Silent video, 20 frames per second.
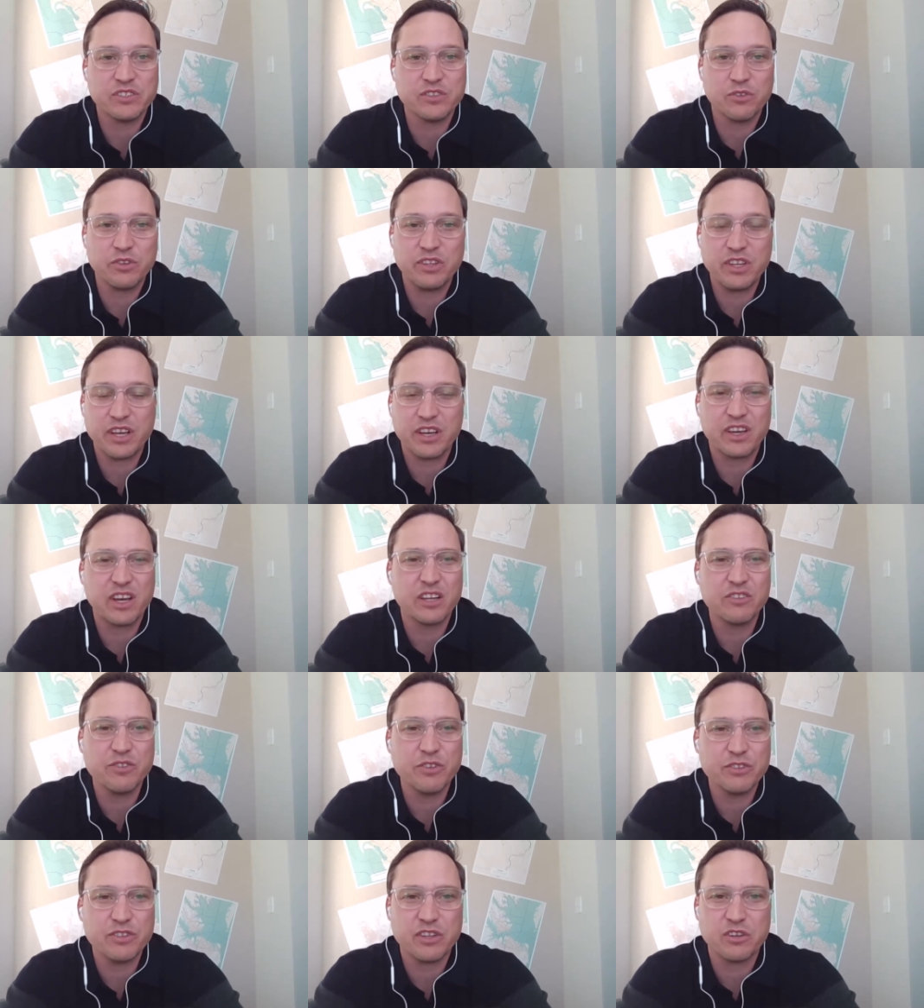So I think
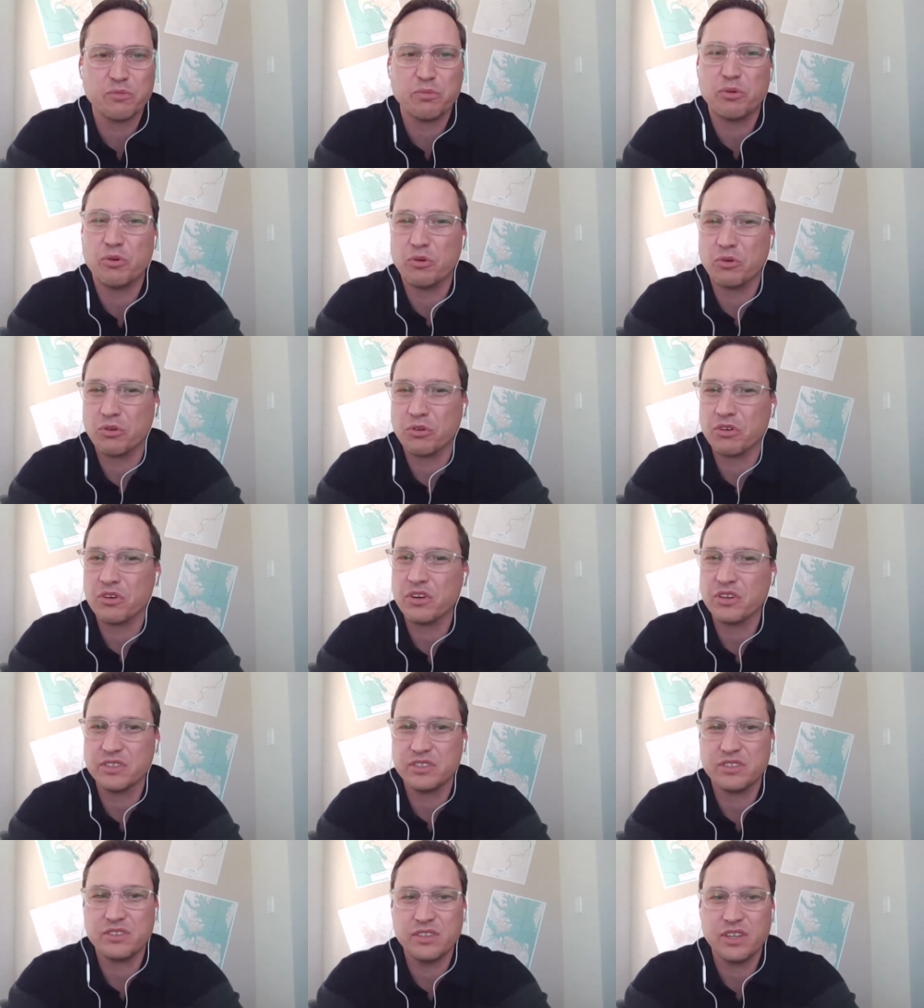countries that are
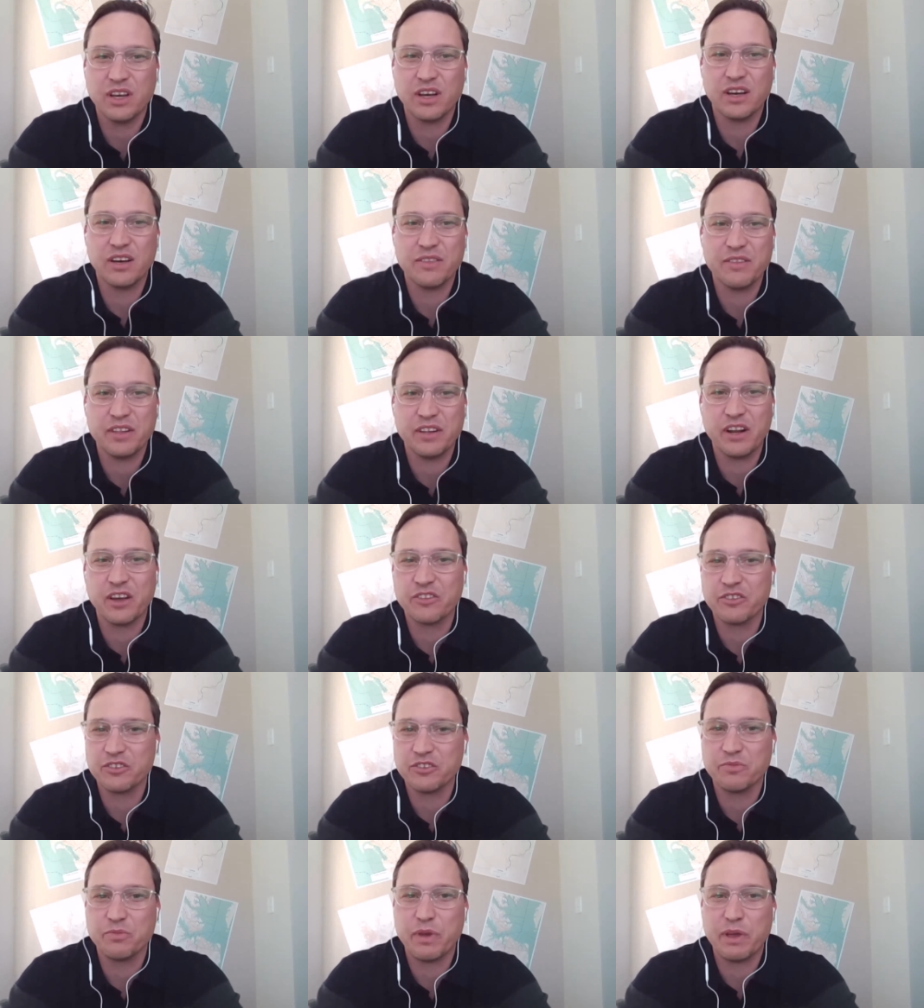poor uh, than
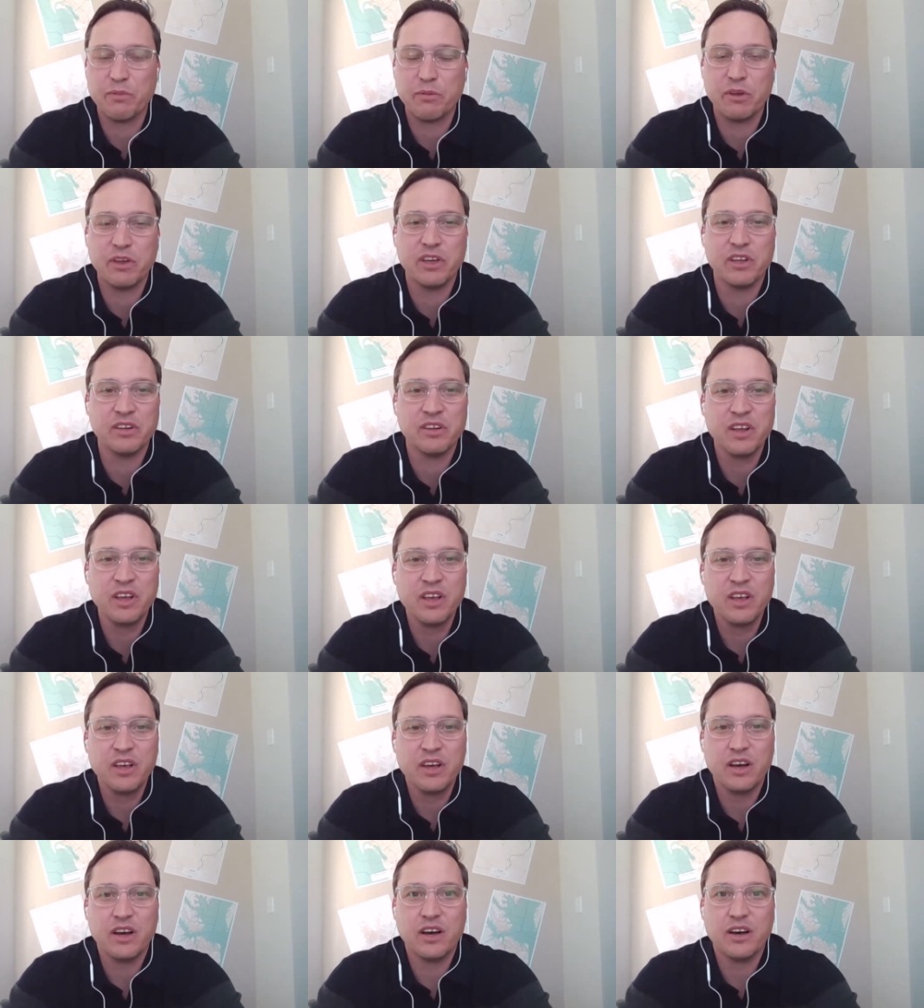others maybe, and
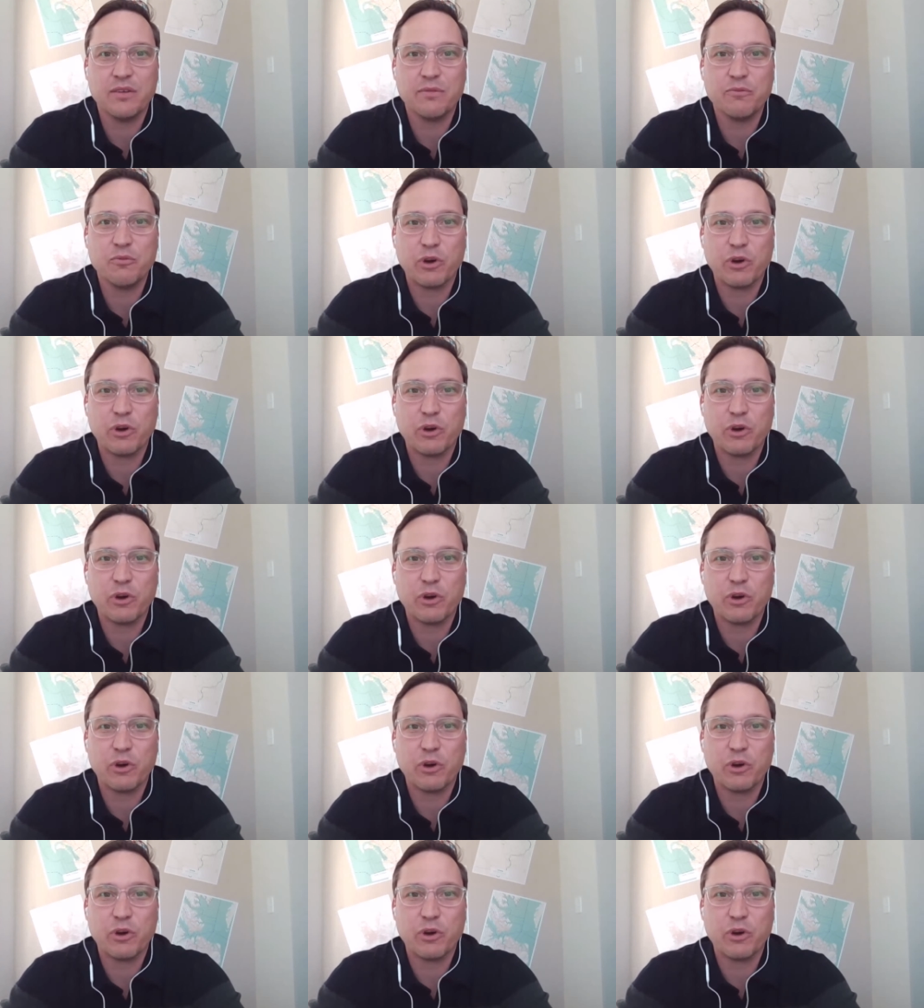uh,